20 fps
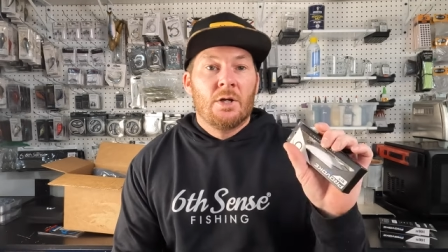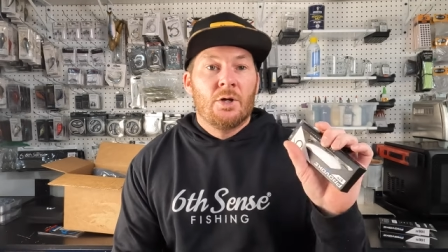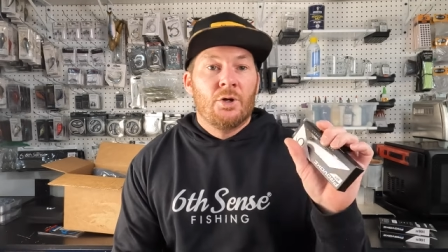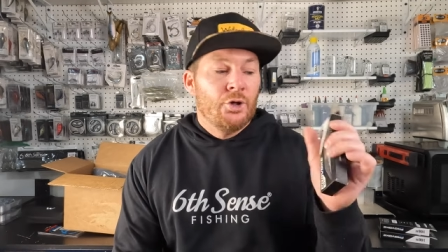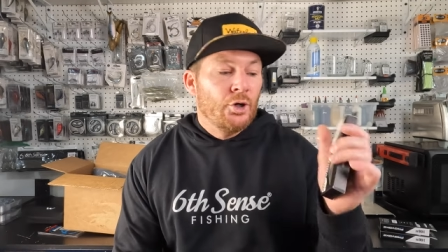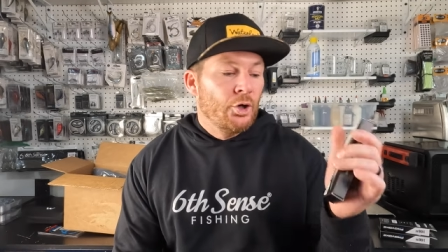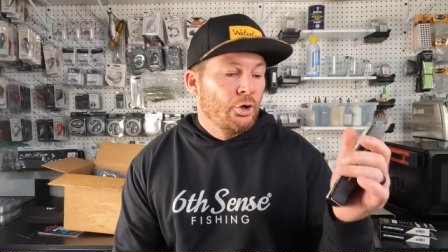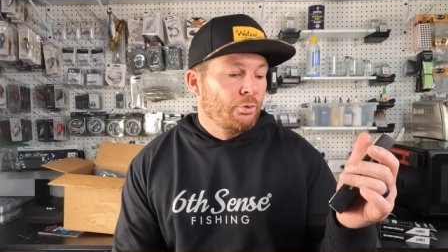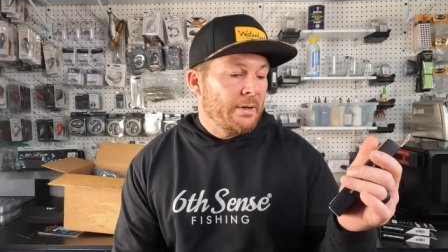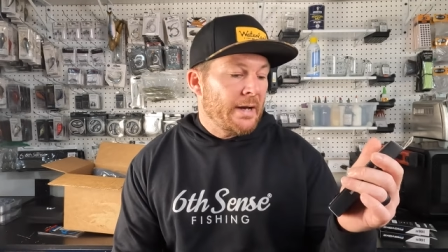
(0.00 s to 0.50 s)

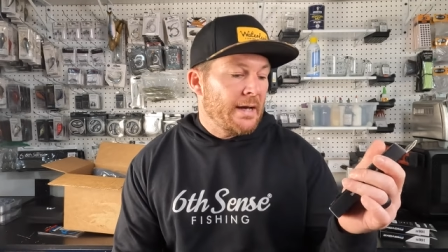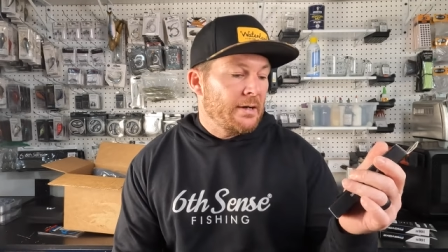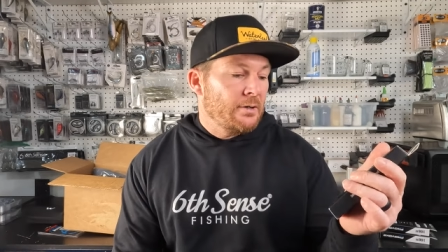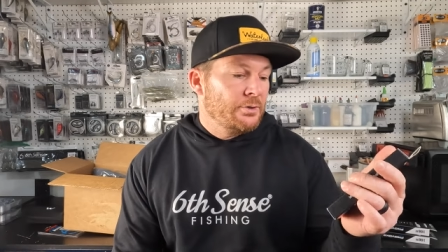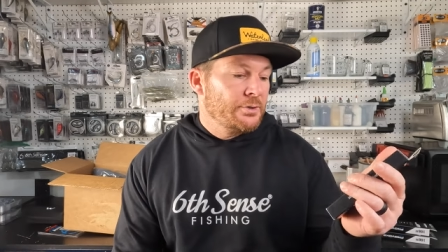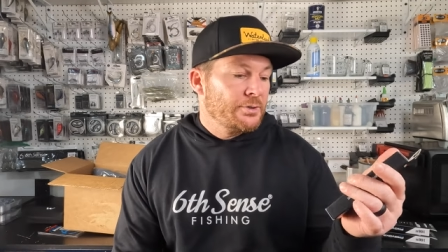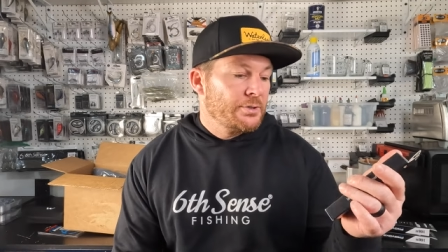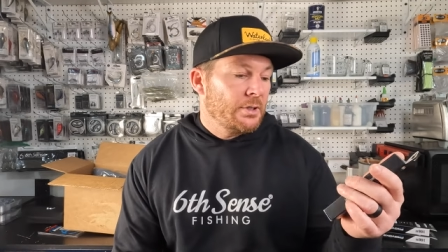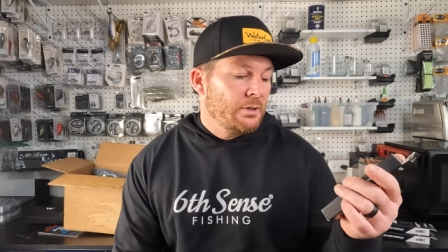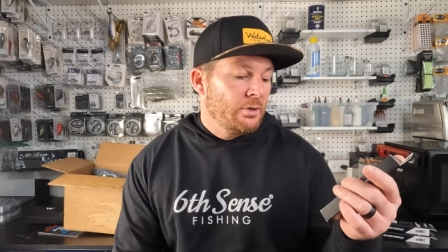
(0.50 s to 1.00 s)
no
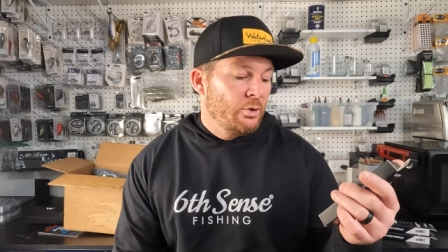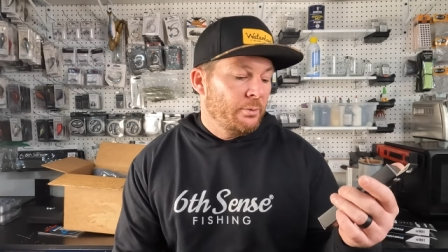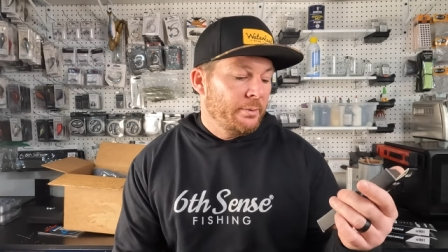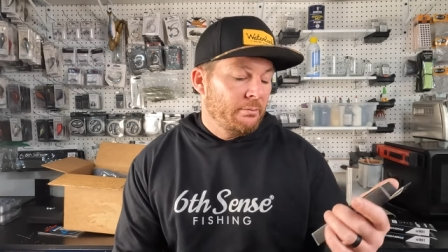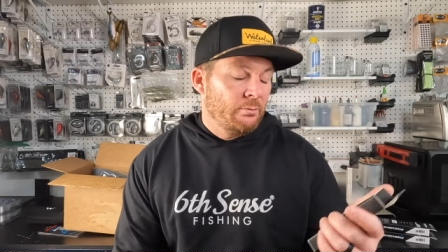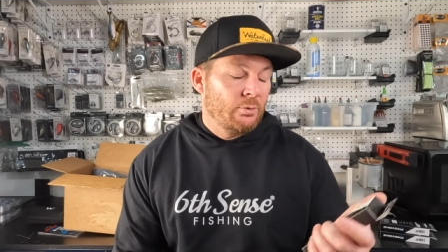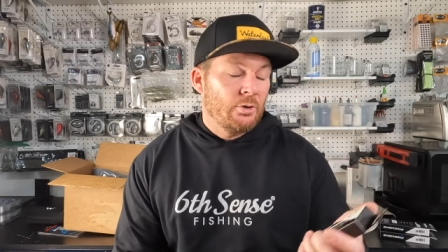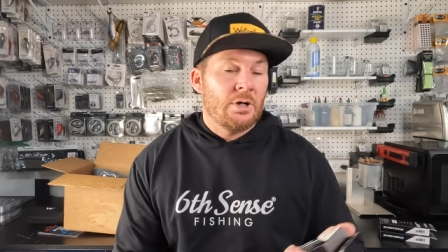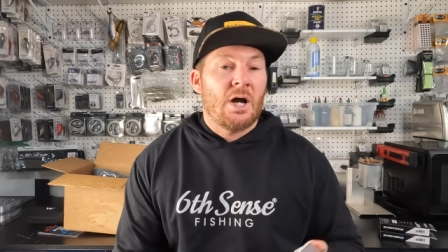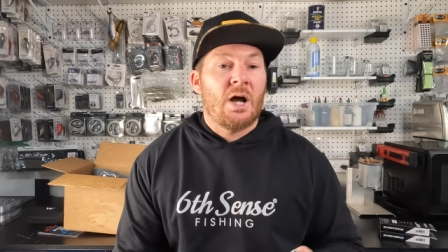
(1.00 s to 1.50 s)
rattles a little
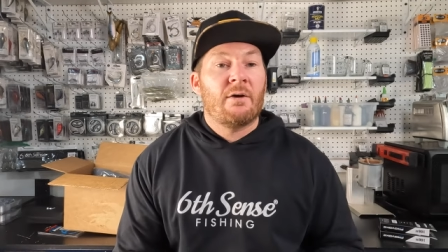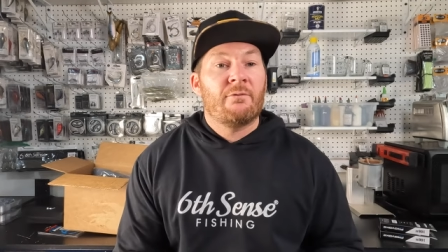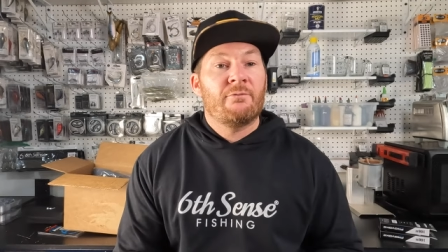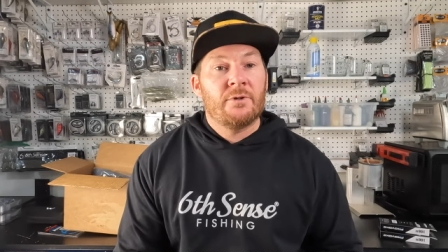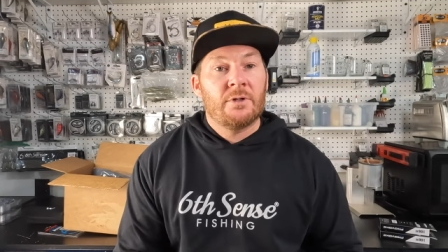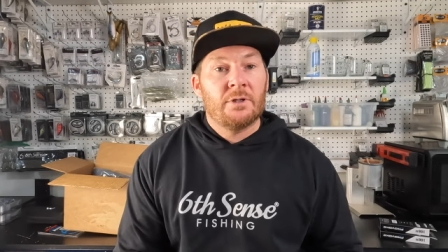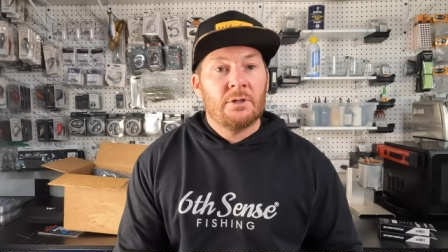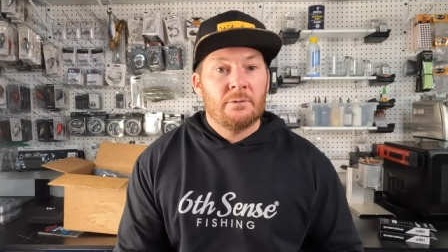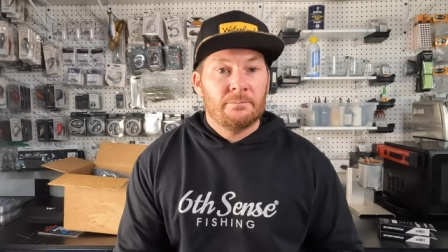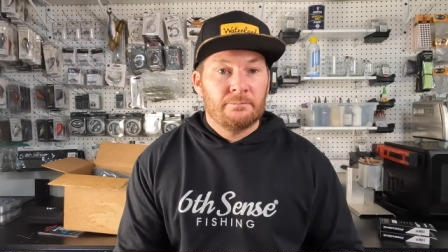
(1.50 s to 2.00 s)
bit more
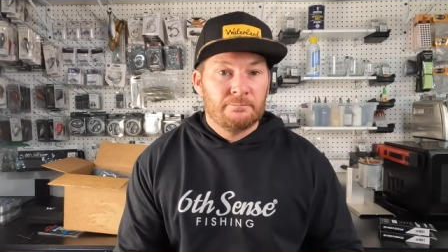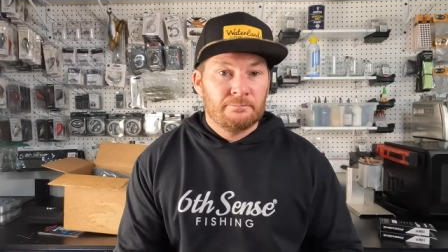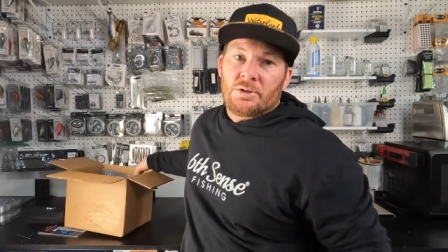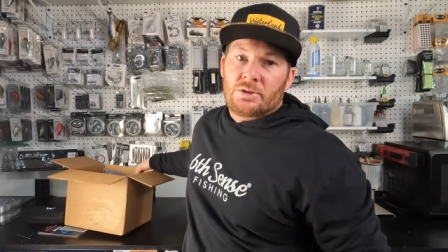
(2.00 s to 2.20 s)
often.